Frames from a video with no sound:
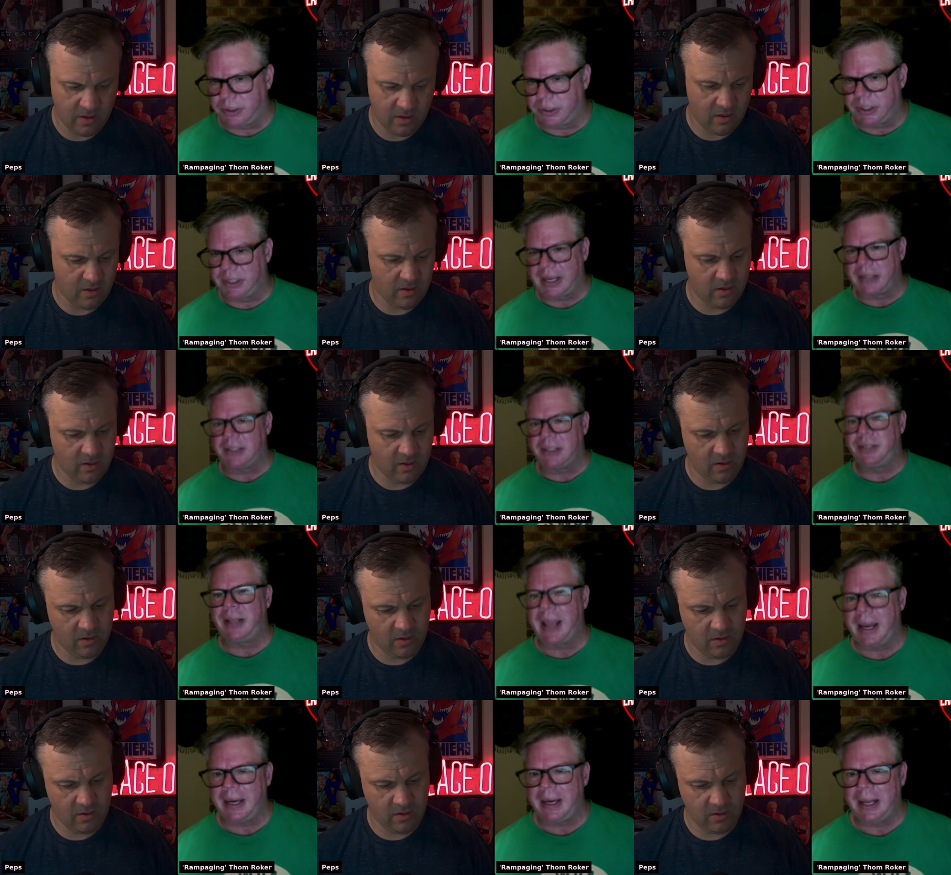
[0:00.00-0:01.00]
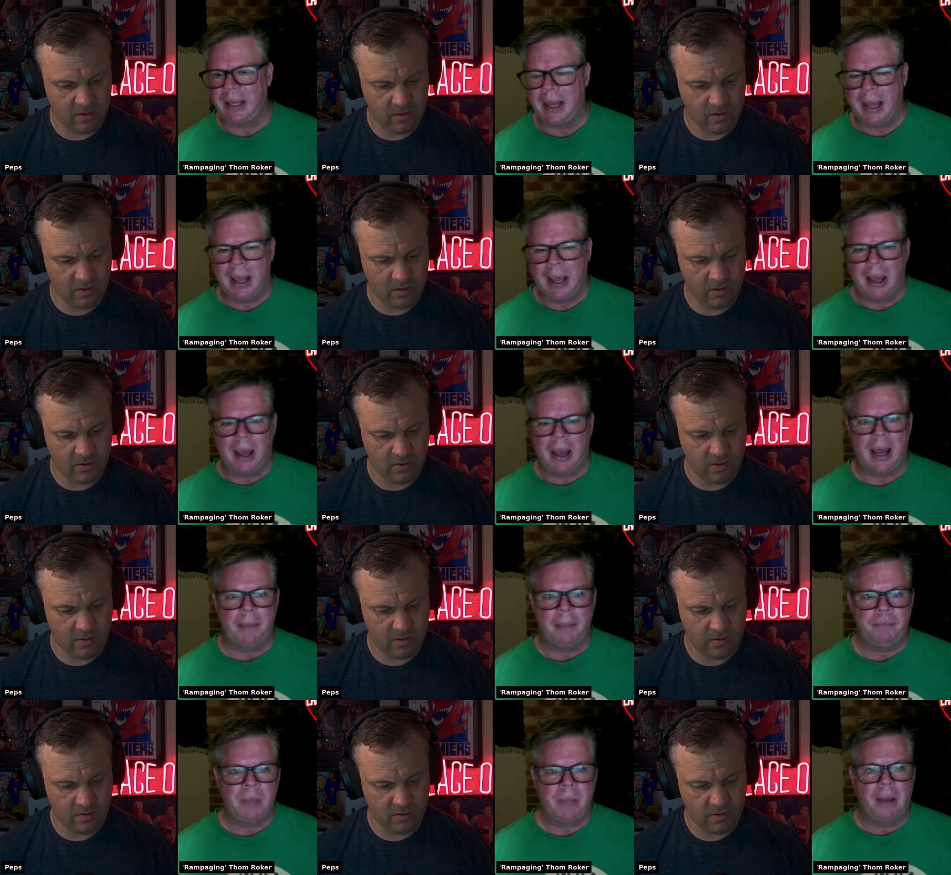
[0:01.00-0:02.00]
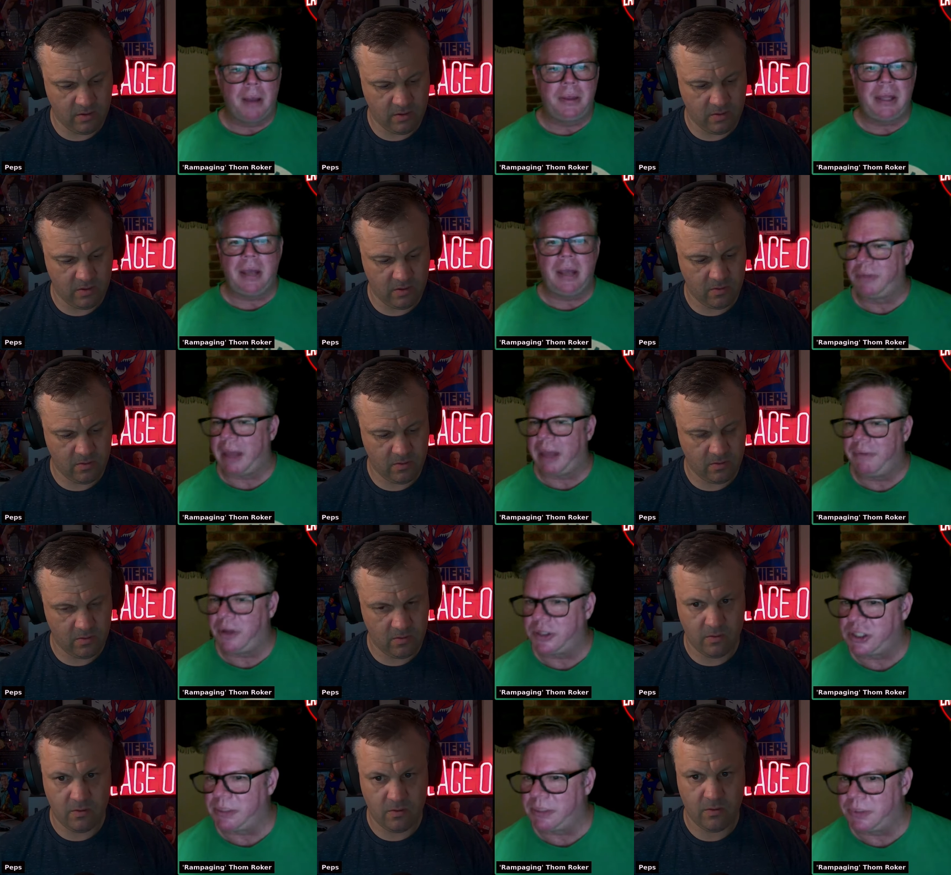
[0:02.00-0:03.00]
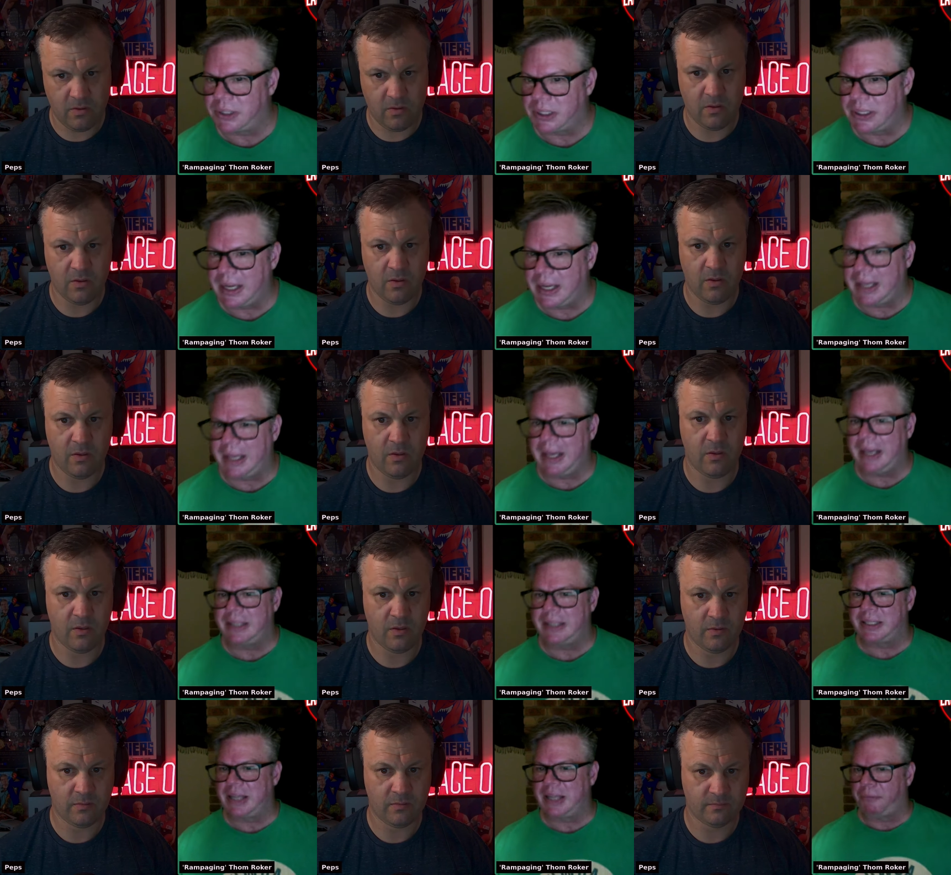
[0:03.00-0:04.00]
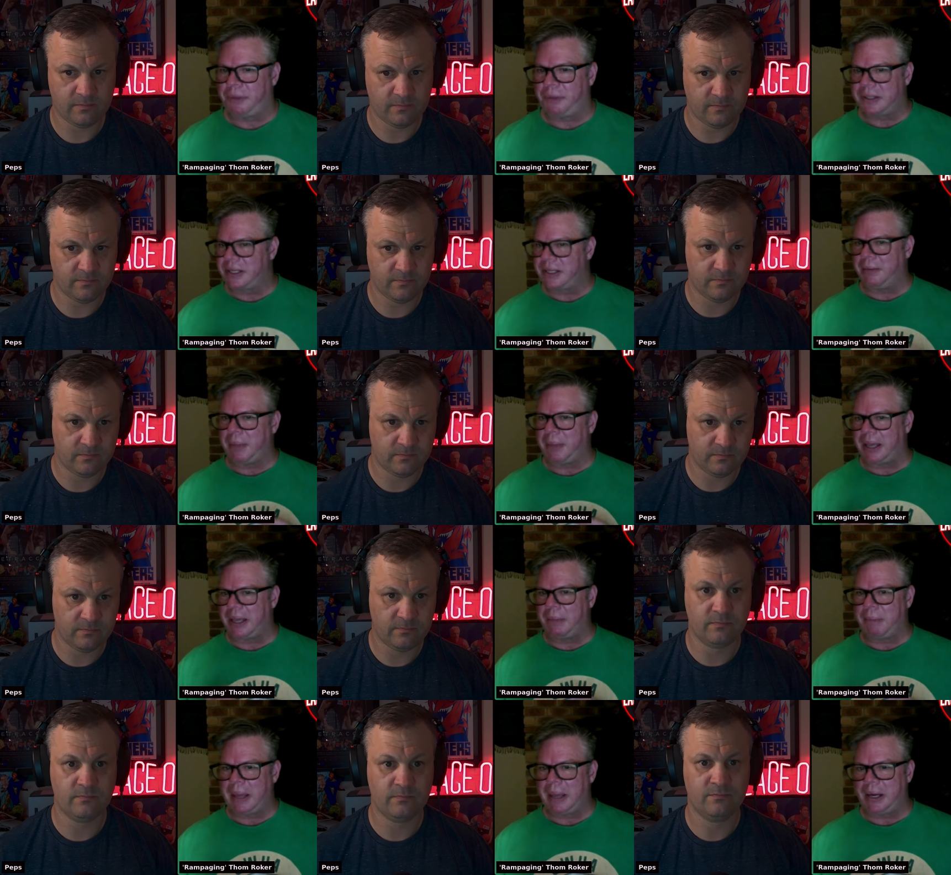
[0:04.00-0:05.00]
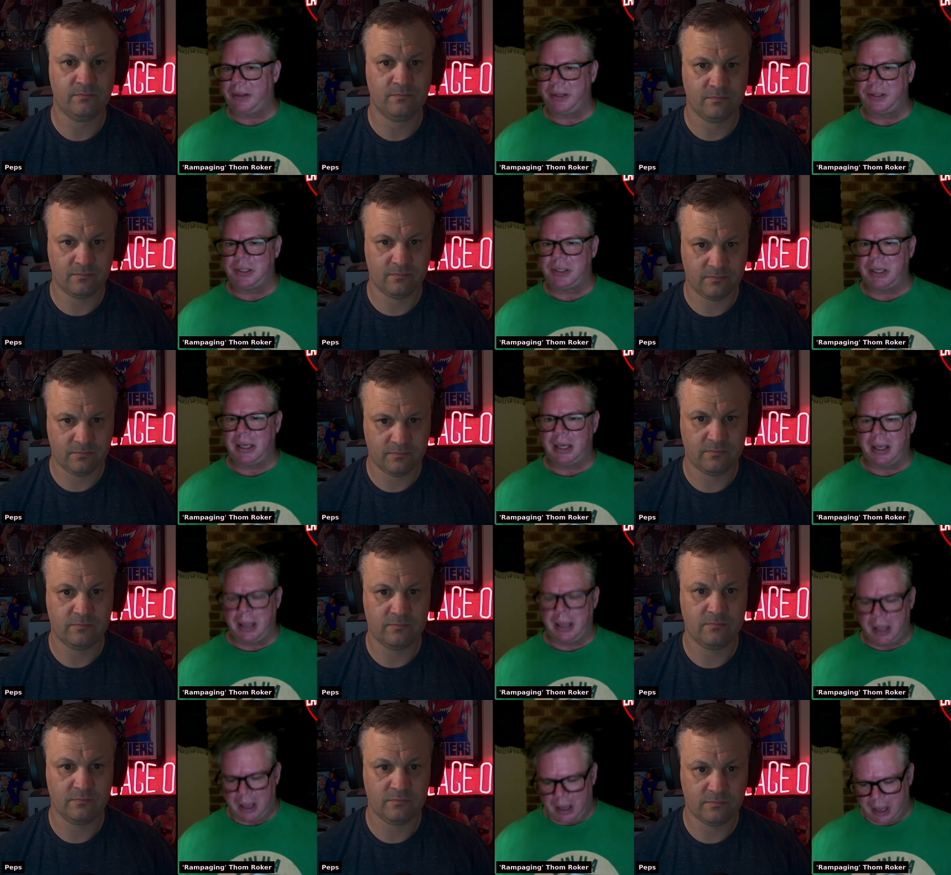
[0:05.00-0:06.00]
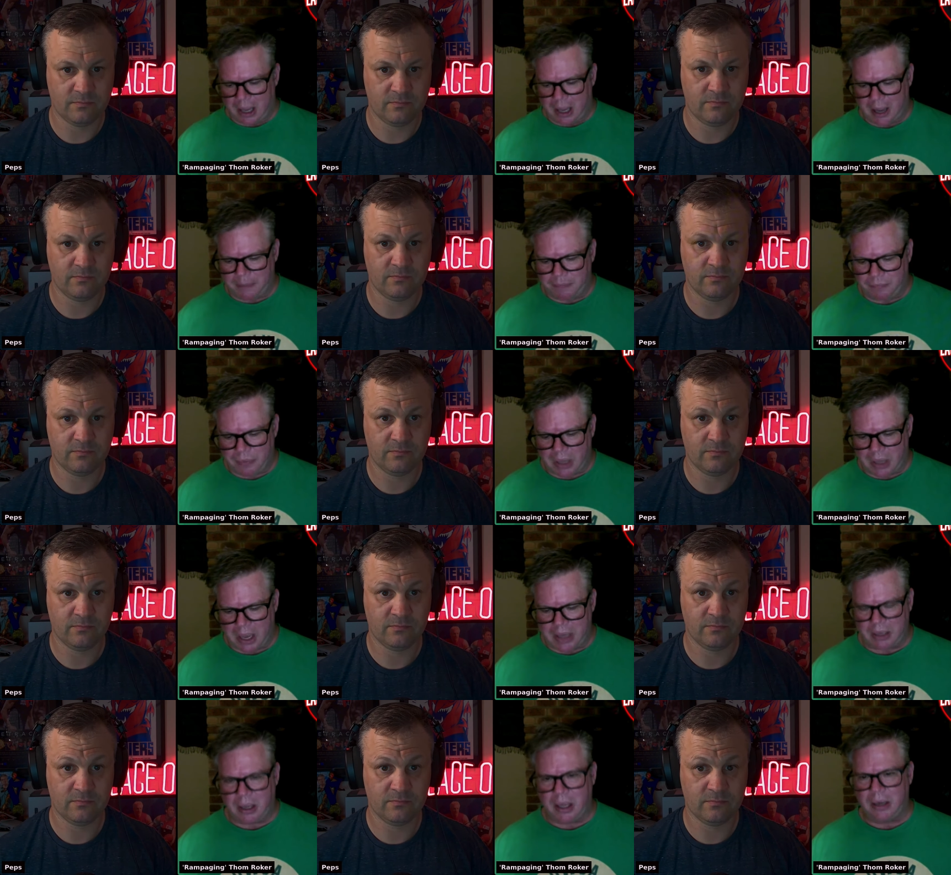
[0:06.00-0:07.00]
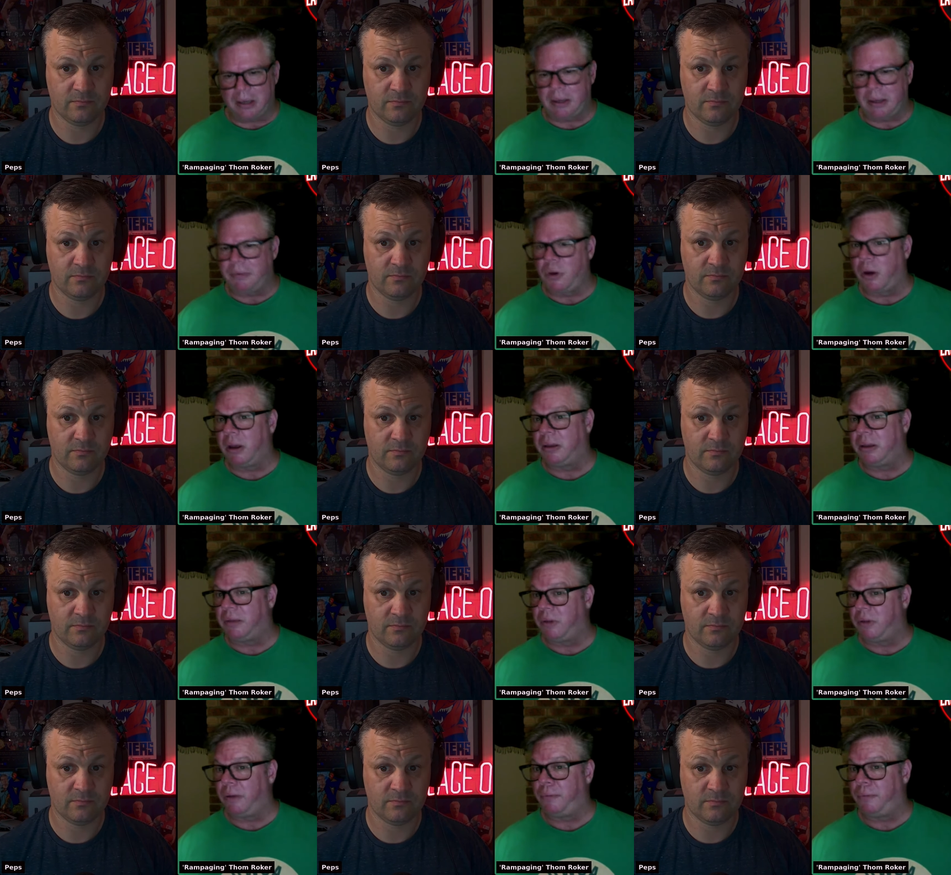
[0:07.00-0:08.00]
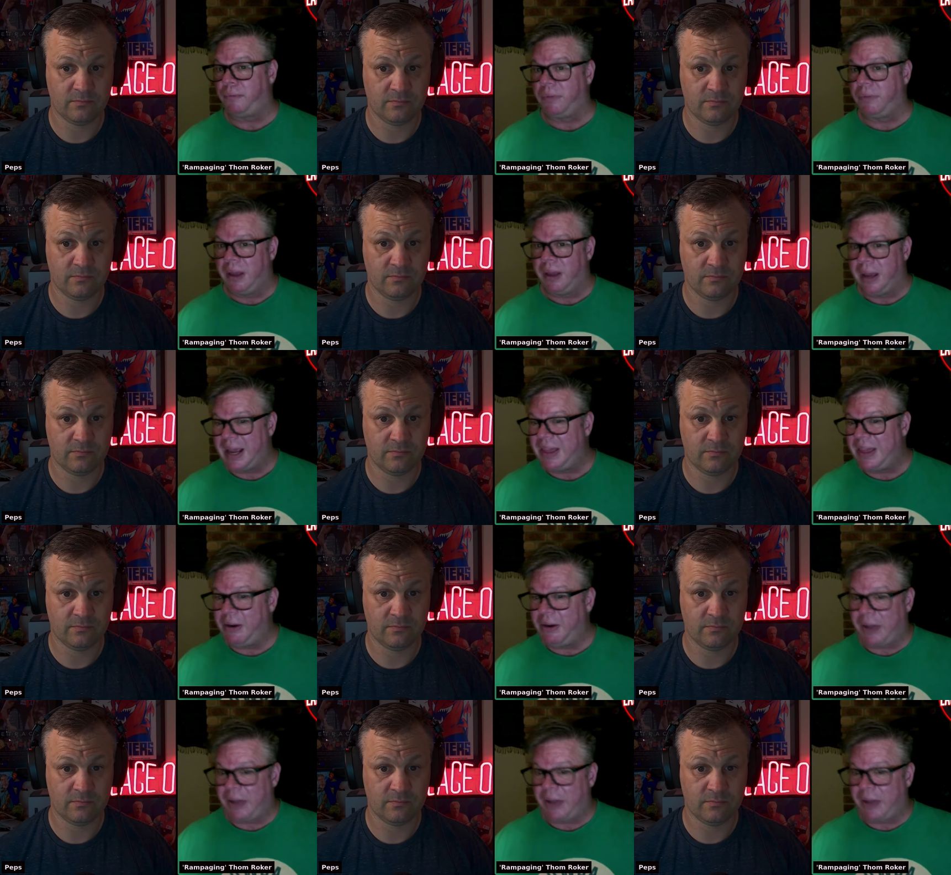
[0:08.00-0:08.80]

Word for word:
Speaker 1: just outstanding. They've got some sneaky stuff that's going to make them better this year, and they've got in their